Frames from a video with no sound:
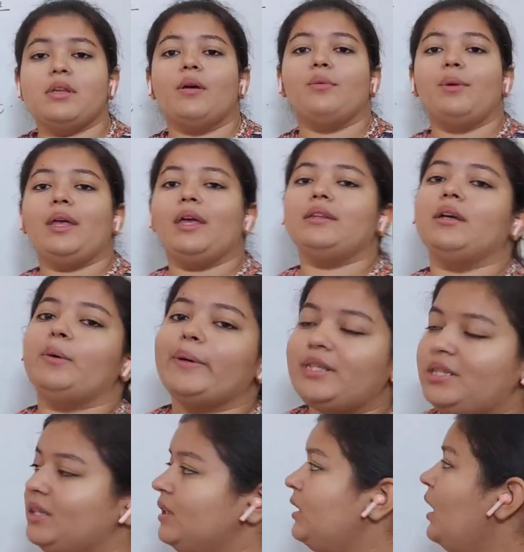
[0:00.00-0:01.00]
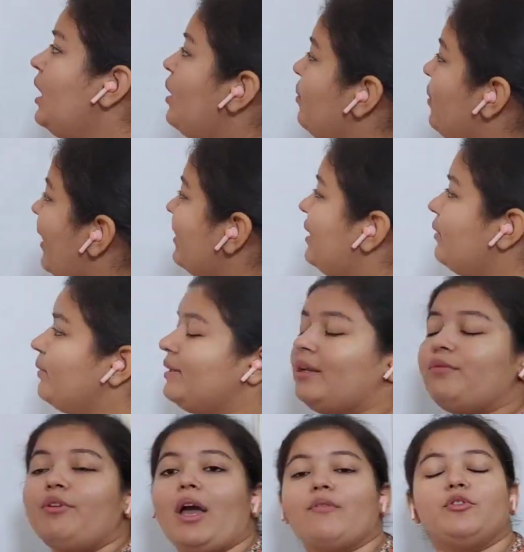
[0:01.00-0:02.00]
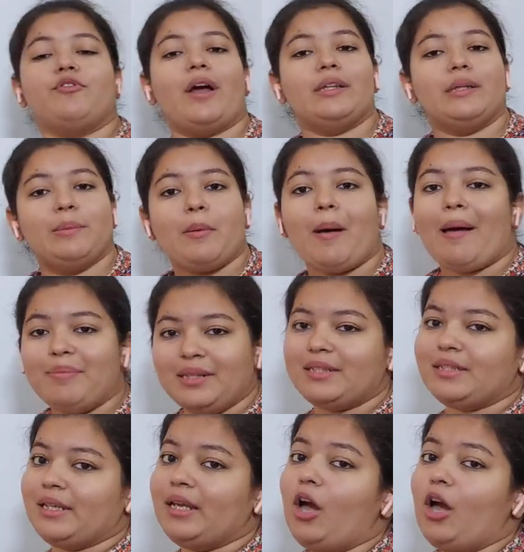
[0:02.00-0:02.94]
we in the question we are given that we have to find the probability